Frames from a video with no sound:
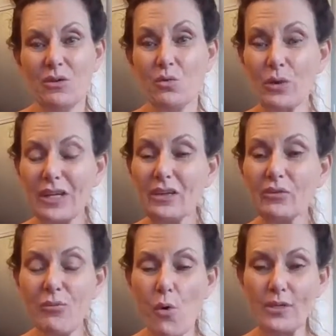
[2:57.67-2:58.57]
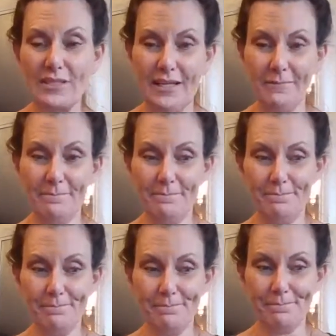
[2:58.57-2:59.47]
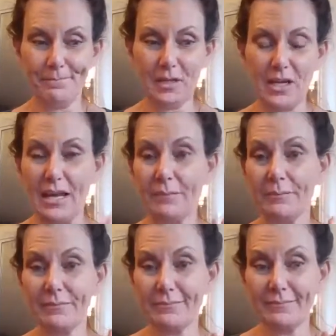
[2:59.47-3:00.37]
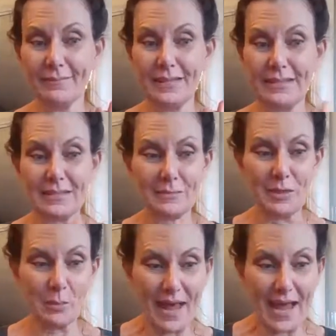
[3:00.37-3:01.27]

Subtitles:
reinforce it. Okay, doesn't mean